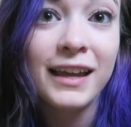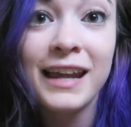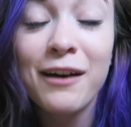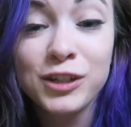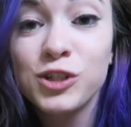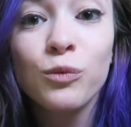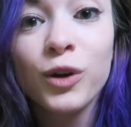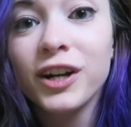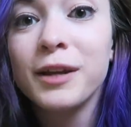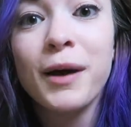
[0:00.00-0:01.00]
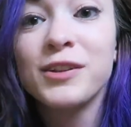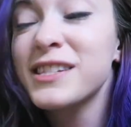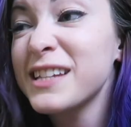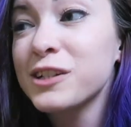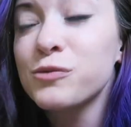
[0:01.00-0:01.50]
and having to worry about
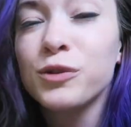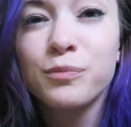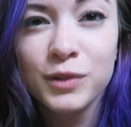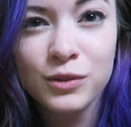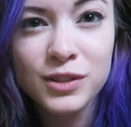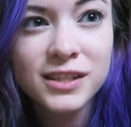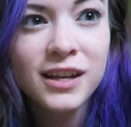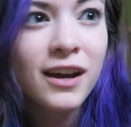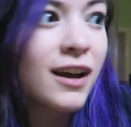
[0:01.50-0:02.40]
sexual abuse